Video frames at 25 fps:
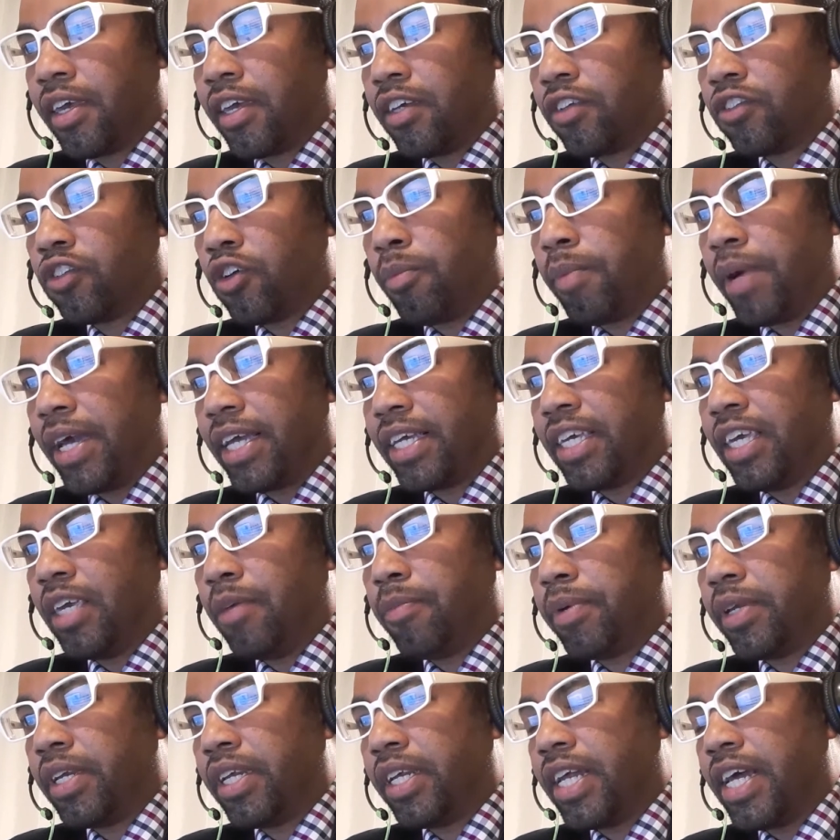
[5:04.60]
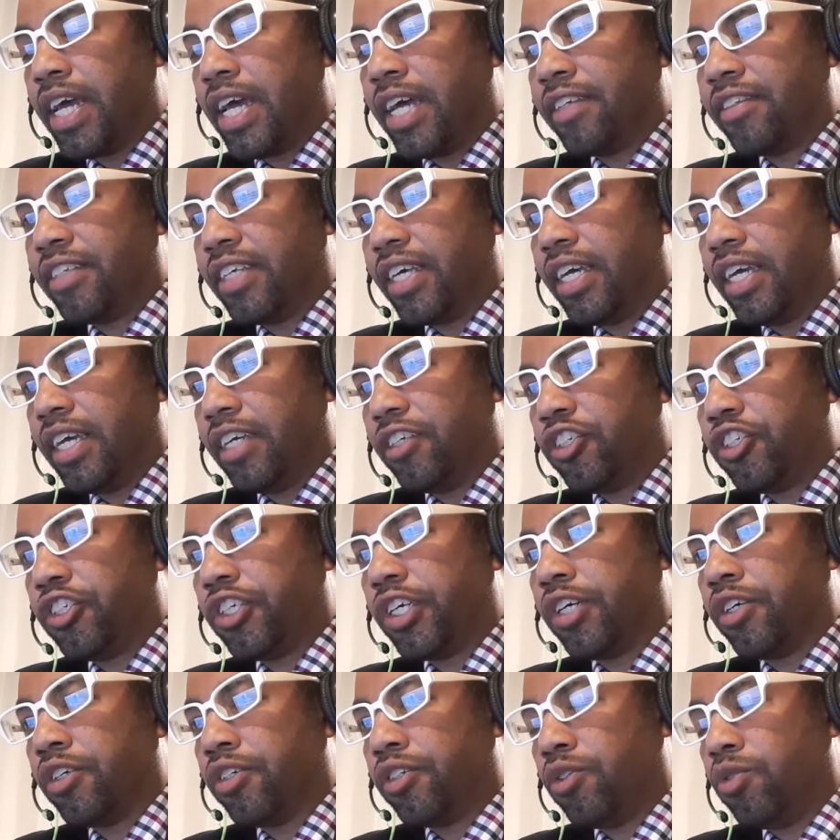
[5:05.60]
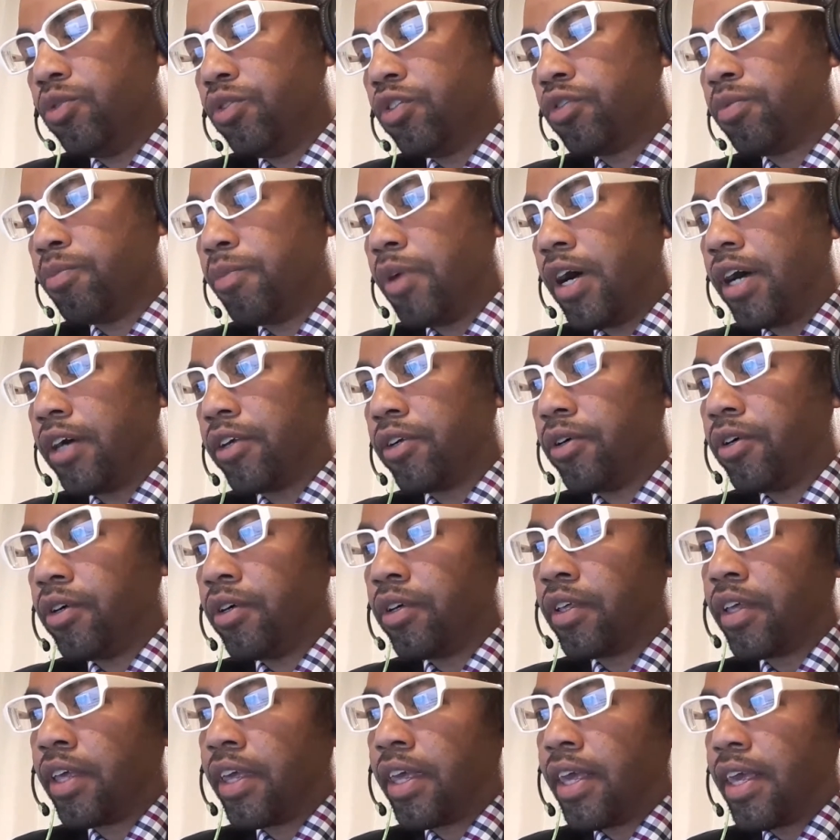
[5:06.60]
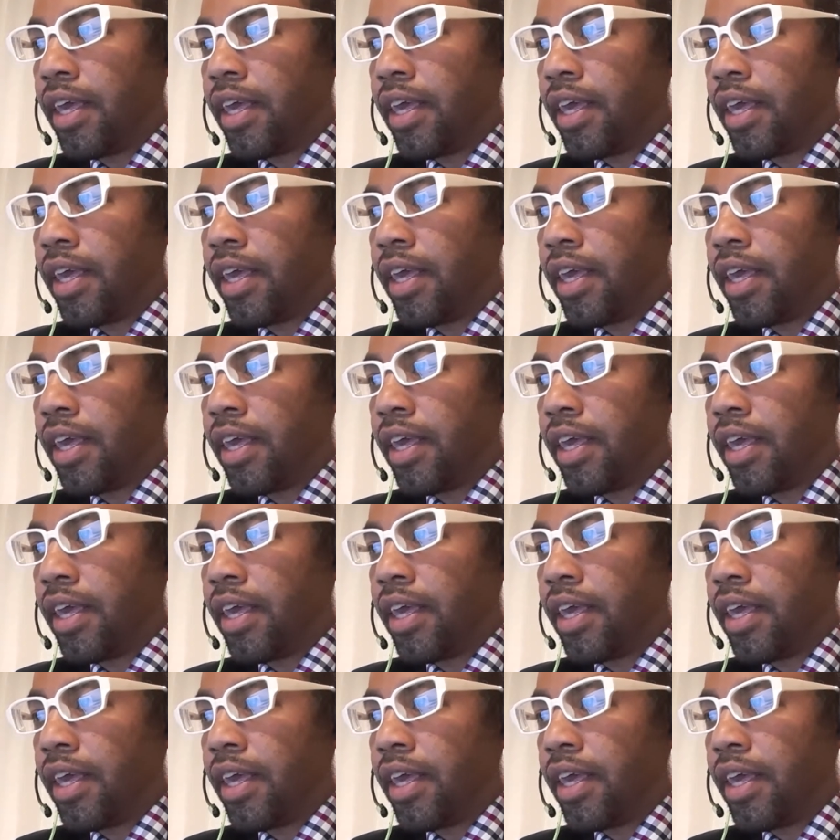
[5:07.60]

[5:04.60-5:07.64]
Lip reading: So by keeping it as a shared use model,